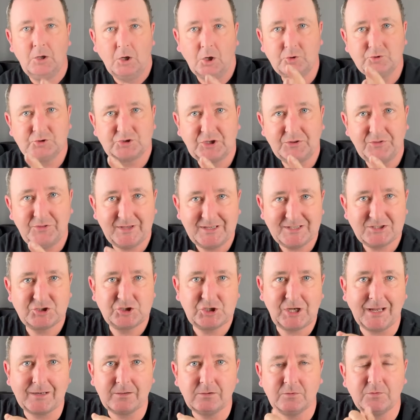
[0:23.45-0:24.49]
onto this
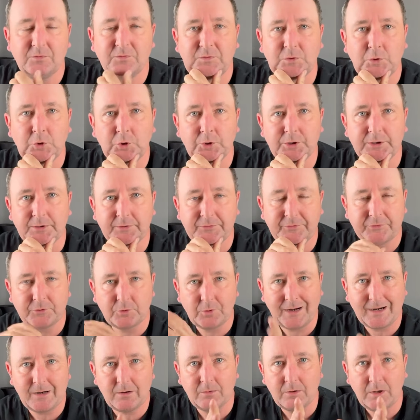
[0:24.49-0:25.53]
channel for you
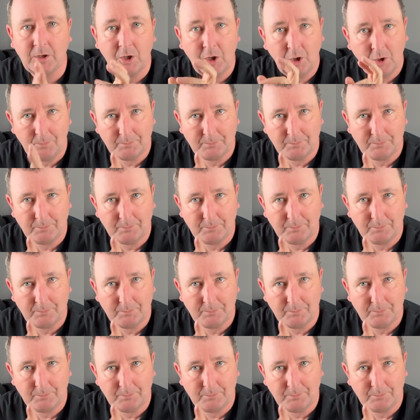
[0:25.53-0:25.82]
throughout